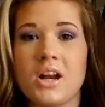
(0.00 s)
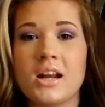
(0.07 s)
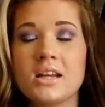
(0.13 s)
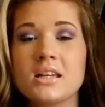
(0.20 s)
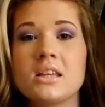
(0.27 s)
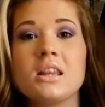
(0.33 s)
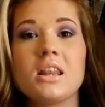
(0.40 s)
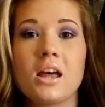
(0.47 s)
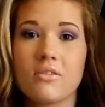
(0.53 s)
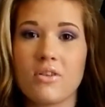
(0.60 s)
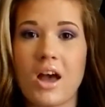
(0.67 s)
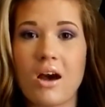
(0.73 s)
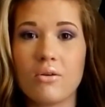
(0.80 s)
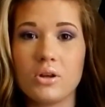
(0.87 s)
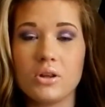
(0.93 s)
I didn't love
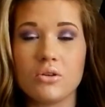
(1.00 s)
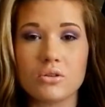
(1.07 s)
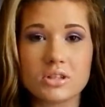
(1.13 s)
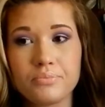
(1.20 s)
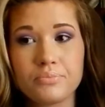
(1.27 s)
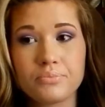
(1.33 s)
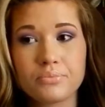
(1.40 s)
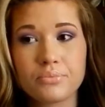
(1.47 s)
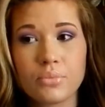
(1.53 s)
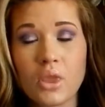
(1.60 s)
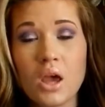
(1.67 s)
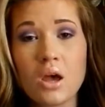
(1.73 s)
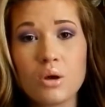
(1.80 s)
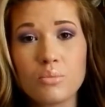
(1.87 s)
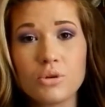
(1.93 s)
how it looked.
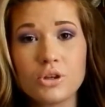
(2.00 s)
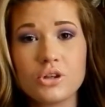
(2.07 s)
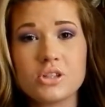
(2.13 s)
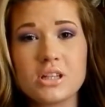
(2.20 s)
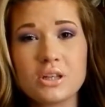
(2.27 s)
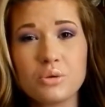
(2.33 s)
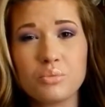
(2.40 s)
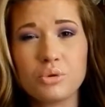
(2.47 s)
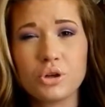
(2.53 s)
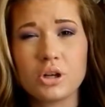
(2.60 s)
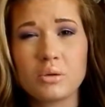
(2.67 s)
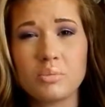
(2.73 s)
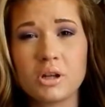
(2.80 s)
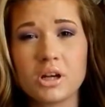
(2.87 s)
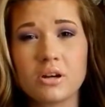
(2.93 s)
But using the
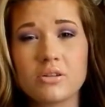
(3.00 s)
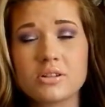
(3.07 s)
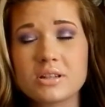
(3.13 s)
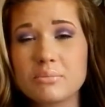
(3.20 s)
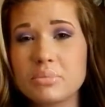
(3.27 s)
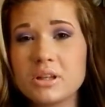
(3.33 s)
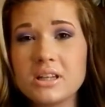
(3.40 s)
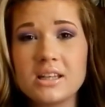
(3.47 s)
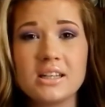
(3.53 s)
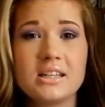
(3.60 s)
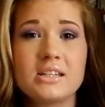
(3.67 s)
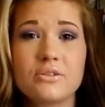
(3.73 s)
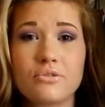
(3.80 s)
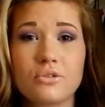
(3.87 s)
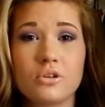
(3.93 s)
Beauty Blender, it's completely
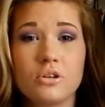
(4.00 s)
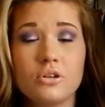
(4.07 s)
different.